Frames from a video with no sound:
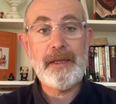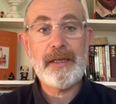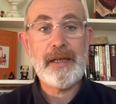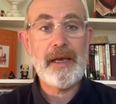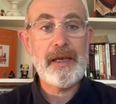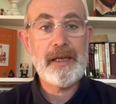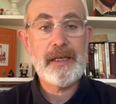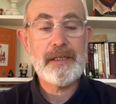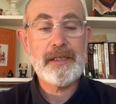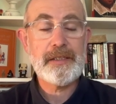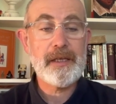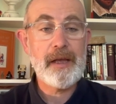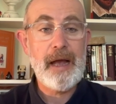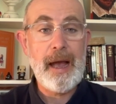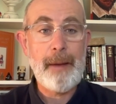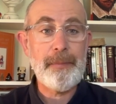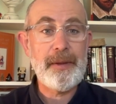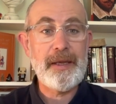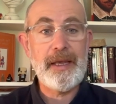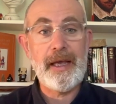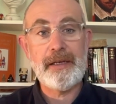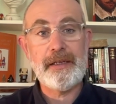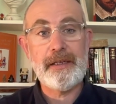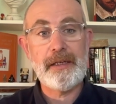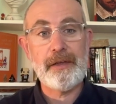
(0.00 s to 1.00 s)
days,
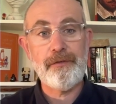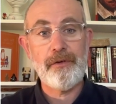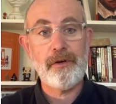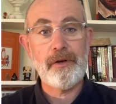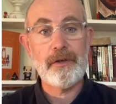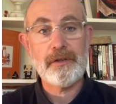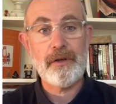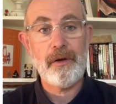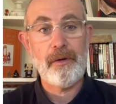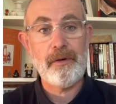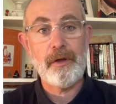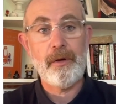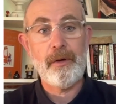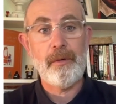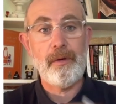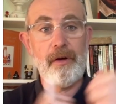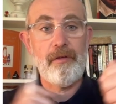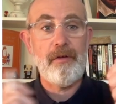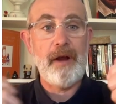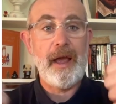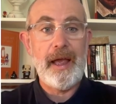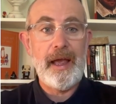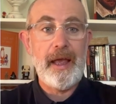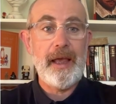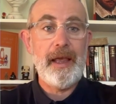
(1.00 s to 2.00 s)
happy ending for Antonio.
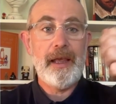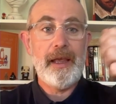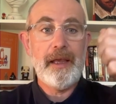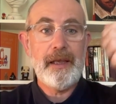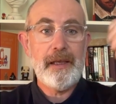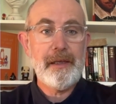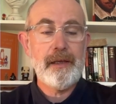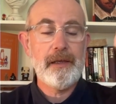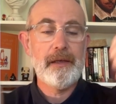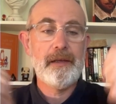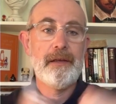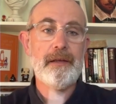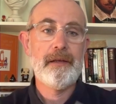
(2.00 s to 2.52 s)
Hooray!